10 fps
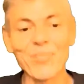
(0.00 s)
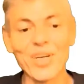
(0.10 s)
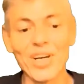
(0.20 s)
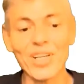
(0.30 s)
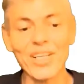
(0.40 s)

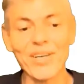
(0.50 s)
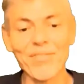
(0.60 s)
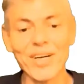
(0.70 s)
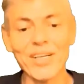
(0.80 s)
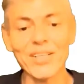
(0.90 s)
type not in
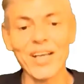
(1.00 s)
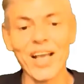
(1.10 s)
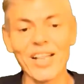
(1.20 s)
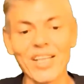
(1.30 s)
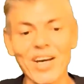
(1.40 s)
the front
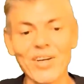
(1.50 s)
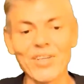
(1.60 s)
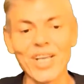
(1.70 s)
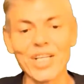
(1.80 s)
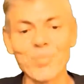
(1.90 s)
and
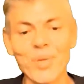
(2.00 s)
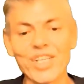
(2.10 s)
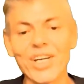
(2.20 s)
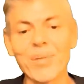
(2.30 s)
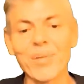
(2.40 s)
enclose the
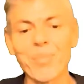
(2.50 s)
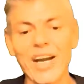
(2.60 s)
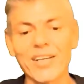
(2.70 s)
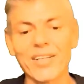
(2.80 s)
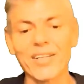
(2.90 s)
expression in
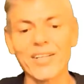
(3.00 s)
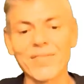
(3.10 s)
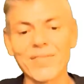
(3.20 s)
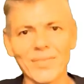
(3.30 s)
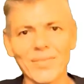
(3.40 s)

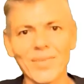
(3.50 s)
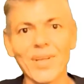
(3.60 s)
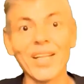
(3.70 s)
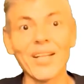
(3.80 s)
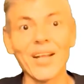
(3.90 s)
brackets.
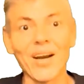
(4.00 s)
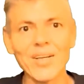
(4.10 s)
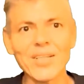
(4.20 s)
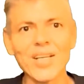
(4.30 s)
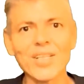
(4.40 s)
In the
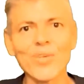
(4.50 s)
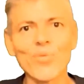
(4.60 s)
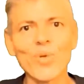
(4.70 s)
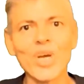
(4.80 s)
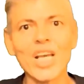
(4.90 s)
last
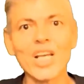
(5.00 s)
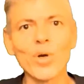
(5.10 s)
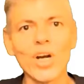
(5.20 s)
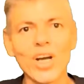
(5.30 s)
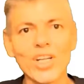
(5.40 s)
lesson, we
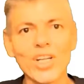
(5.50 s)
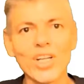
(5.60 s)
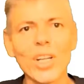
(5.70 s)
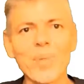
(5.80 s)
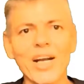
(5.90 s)
explored
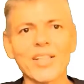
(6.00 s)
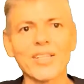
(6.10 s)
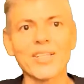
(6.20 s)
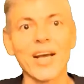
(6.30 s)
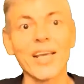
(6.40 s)
logical
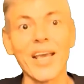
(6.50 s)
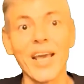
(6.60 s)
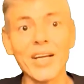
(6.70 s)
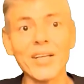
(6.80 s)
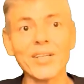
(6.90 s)
operators like
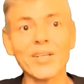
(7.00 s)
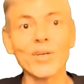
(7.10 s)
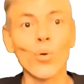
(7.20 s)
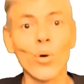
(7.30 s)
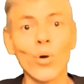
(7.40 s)
AND,
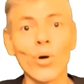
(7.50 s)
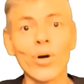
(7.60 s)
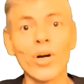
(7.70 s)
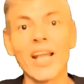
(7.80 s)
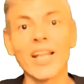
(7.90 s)

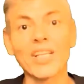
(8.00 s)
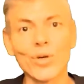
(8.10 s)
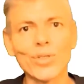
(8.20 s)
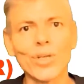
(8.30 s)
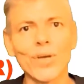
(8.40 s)
OR and
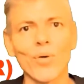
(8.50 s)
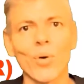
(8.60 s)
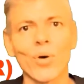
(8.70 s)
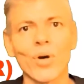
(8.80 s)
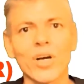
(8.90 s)
exclusive
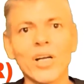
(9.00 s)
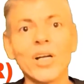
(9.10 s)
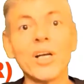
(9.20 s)
OR.